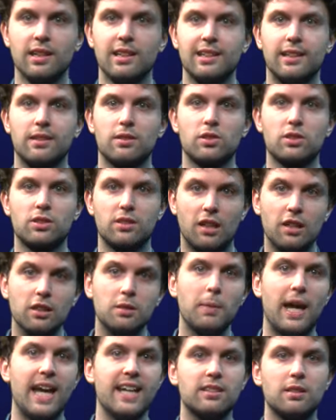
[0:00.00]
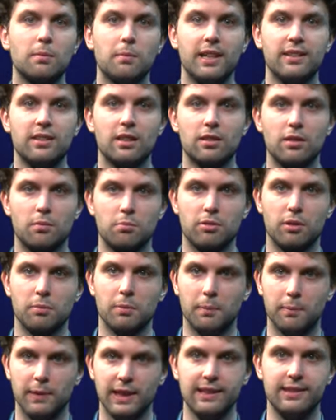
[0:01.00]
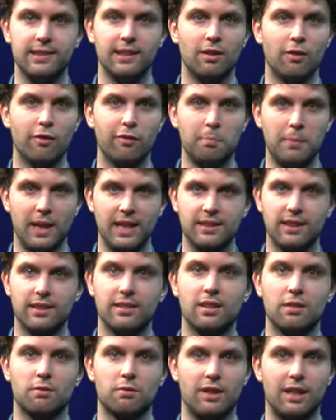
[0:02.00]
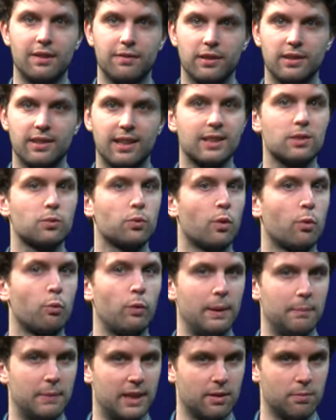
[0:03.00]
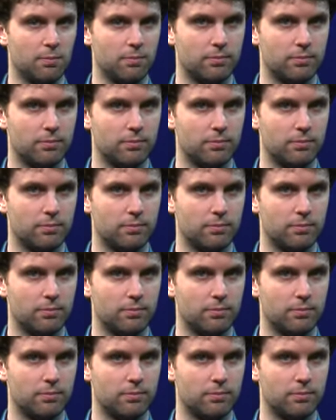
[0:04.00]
Let us start by estimating the probability of passing the driving test for women.